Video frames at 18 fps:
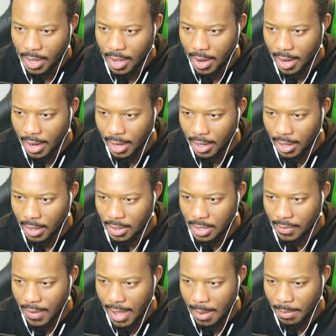All right. Go
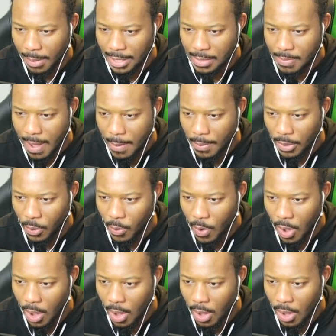to the van. Place the map on the
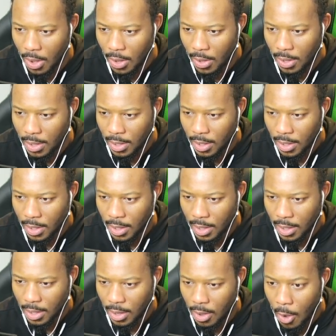wall.
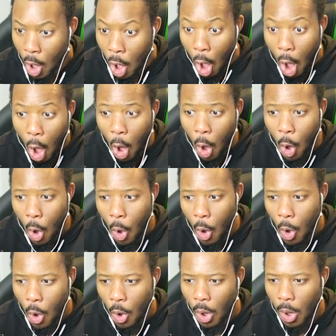Oh!